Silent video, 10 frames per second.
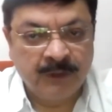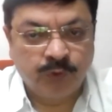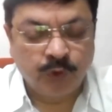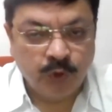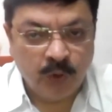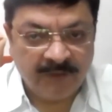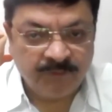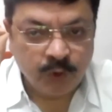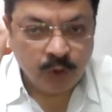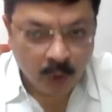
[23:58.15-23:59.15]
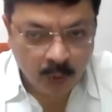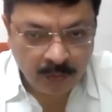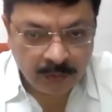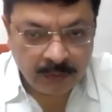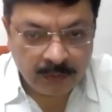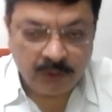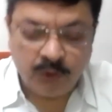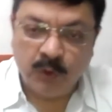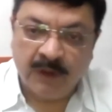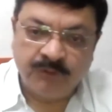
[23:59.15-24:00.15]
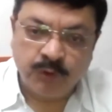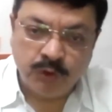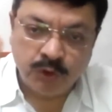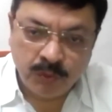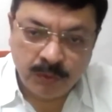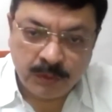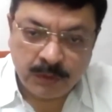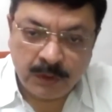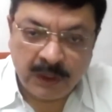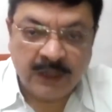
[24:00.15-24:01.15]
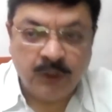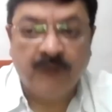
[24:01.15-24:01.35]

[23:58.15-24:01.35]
So you have to know, you have to do, and